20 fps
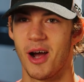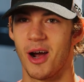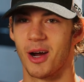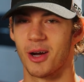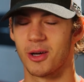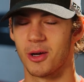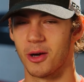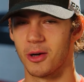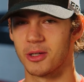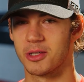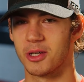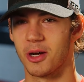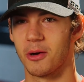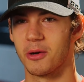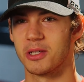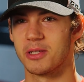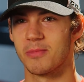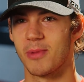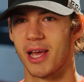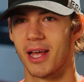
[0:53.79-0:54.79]
our coach
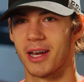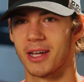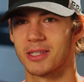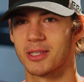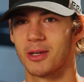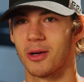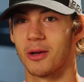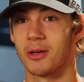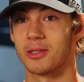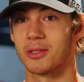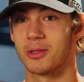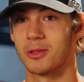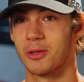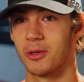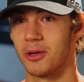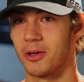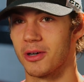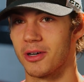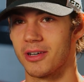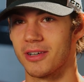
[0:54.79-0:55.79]
always made us go to
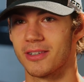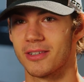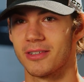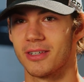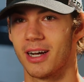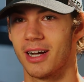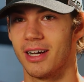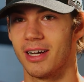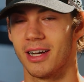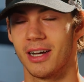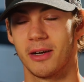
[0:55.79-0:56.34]
school, right?